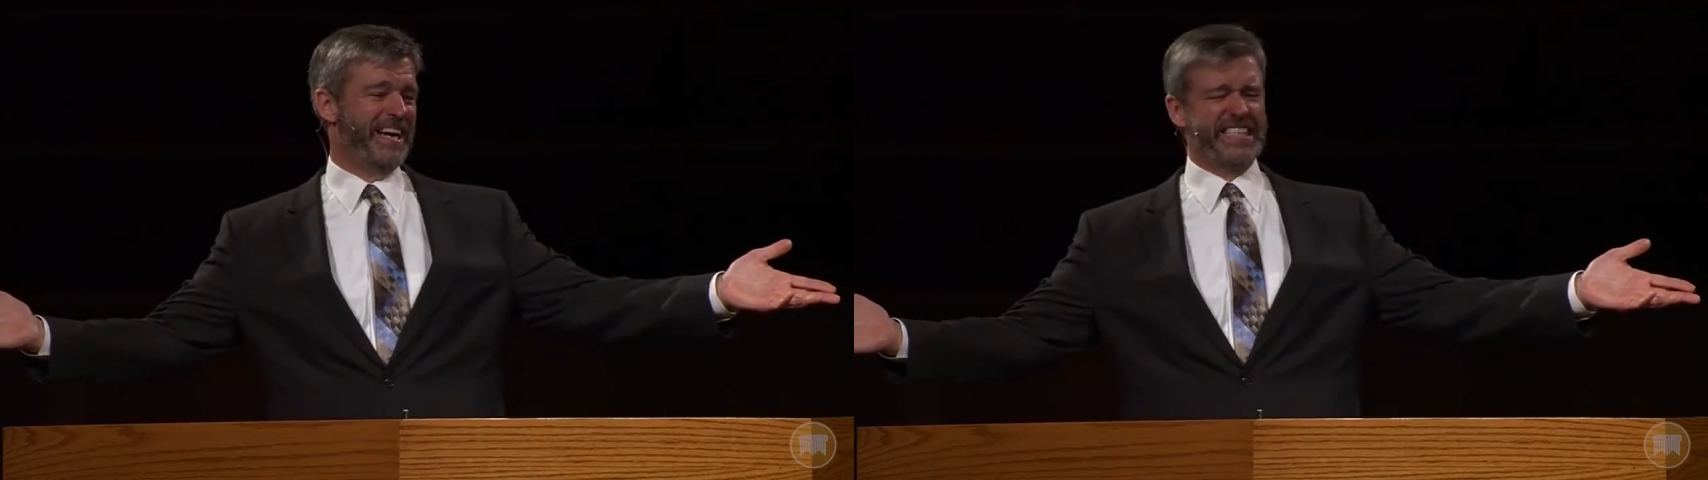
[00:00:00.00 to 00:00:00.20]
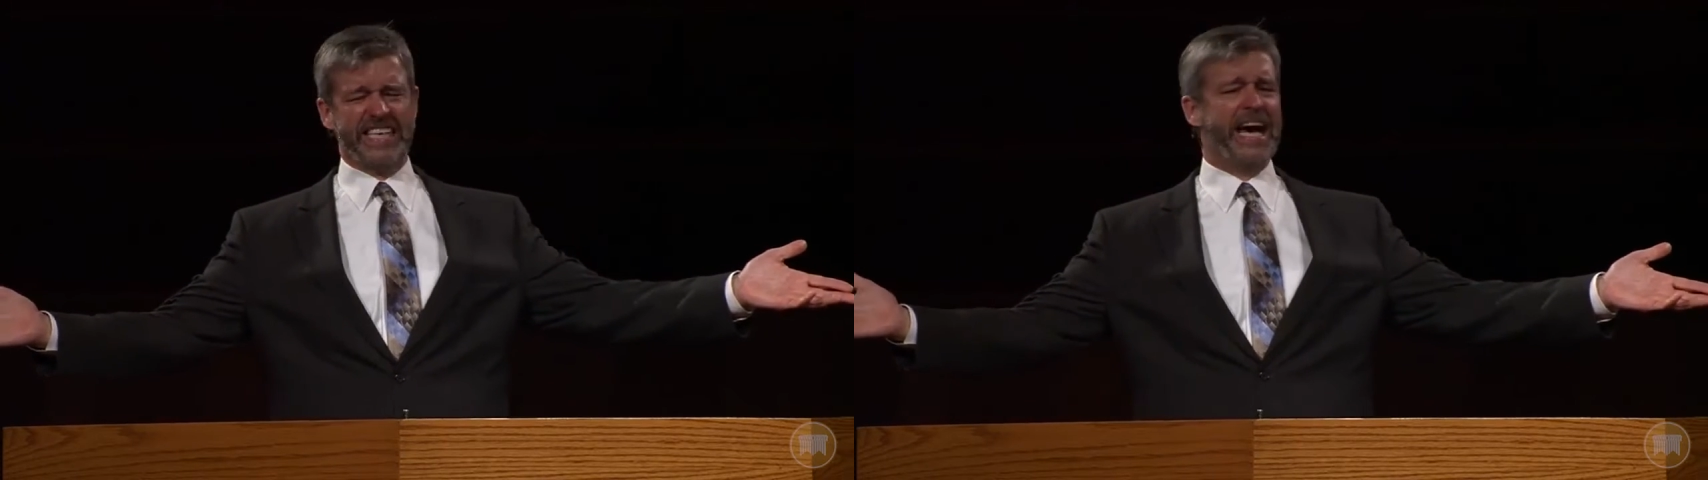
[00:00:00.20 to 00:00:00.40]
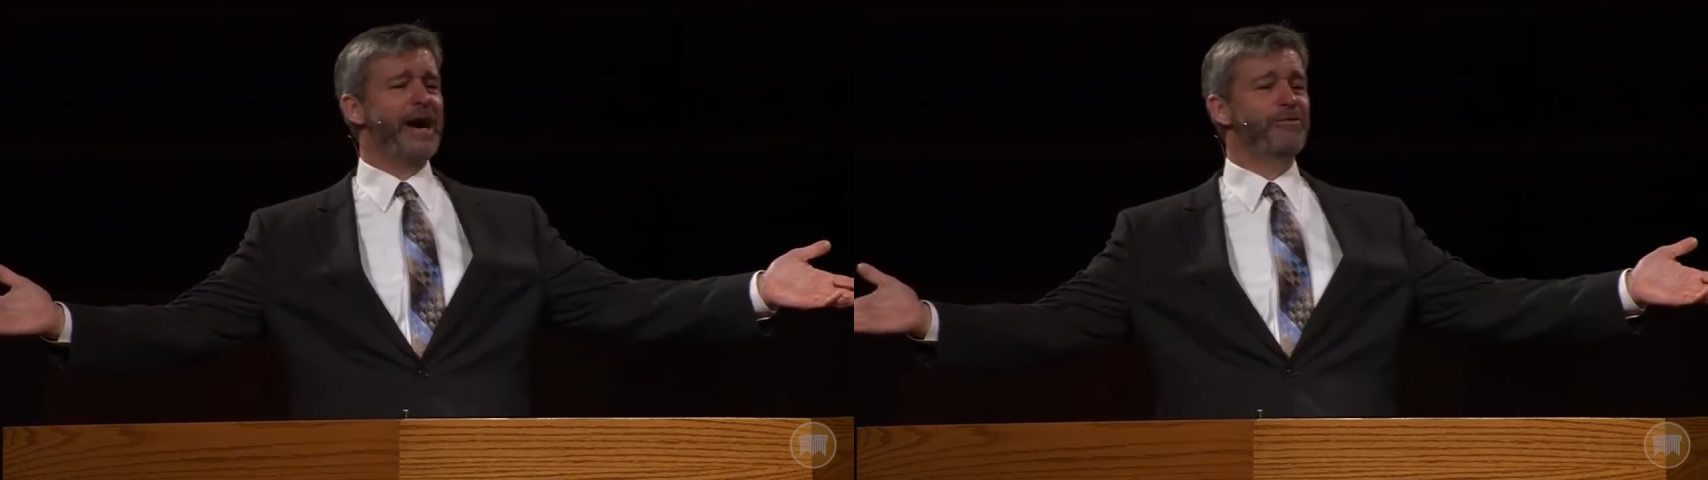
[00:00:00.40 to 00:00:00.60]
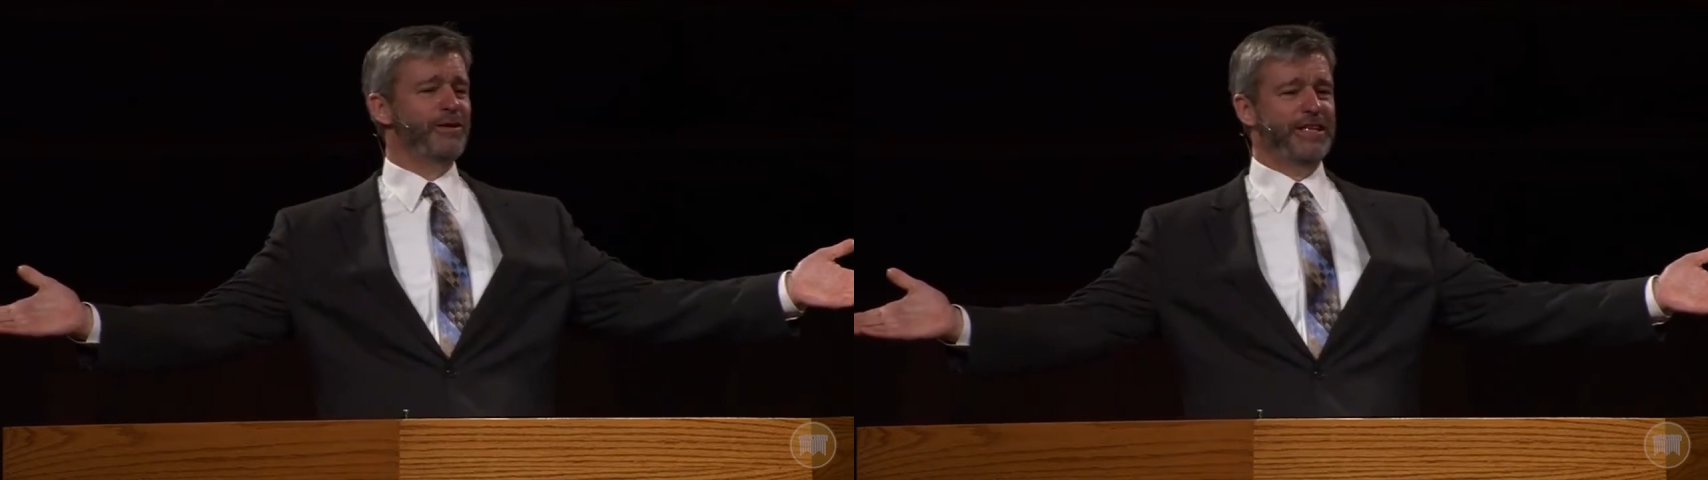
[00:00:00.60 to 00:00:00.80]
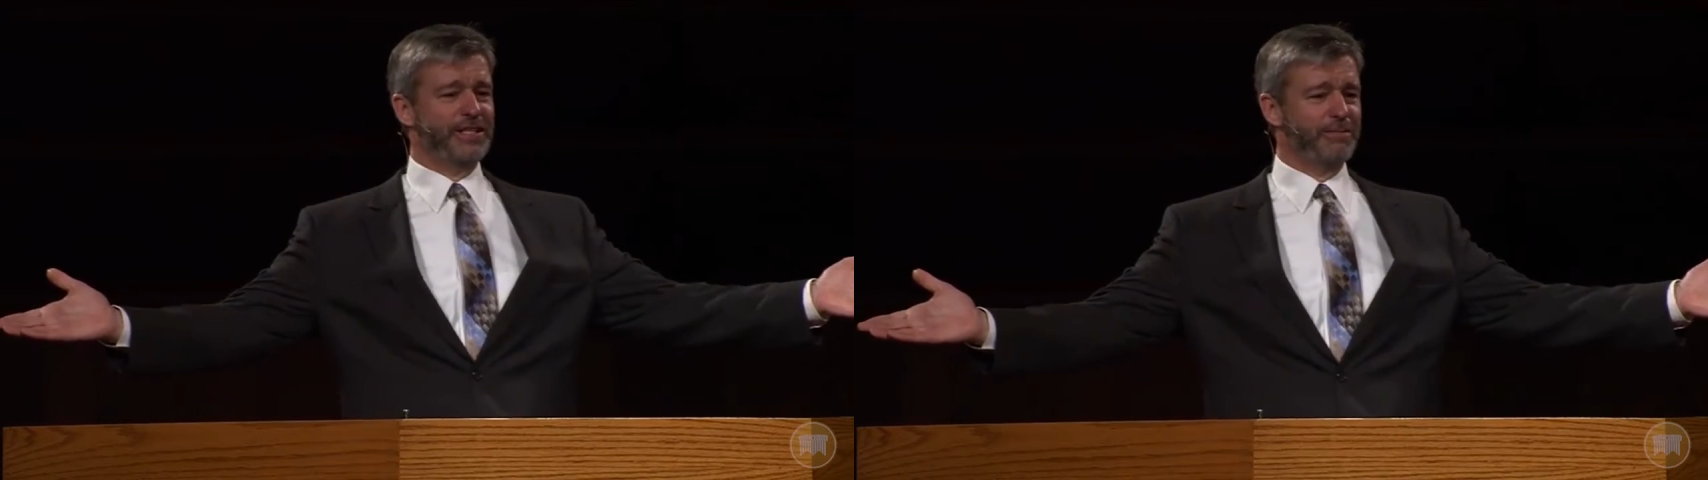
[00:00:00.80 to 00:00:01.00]
a
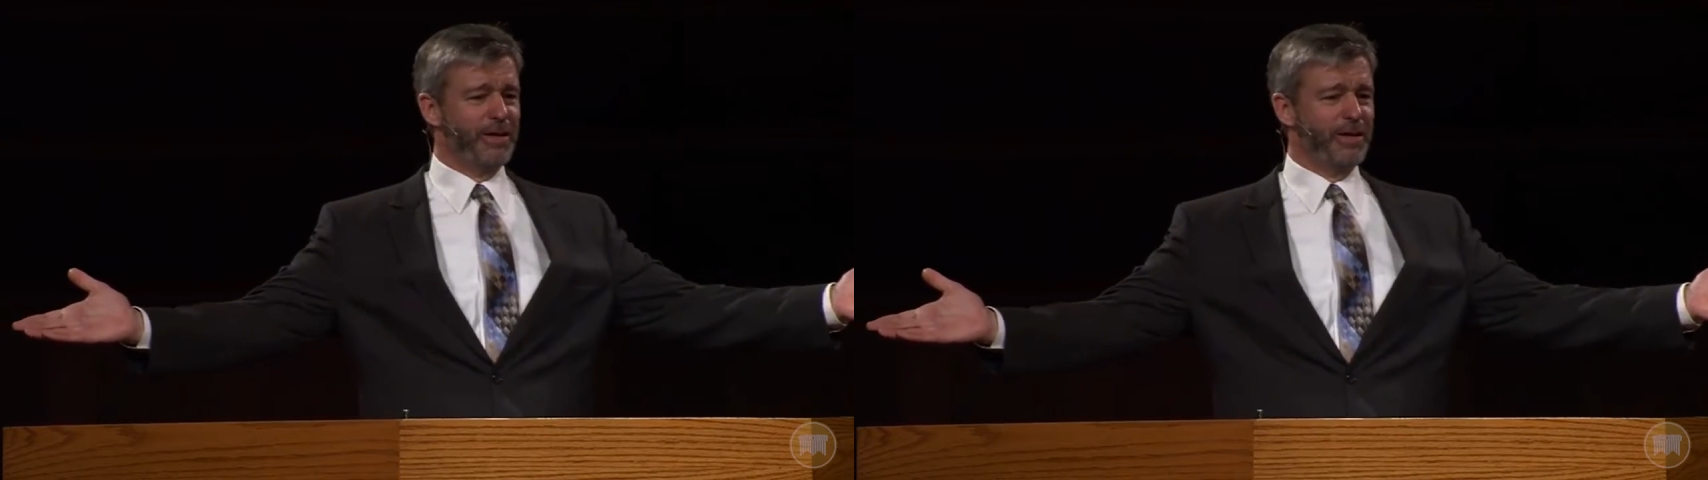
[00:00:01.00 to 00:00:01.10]
countless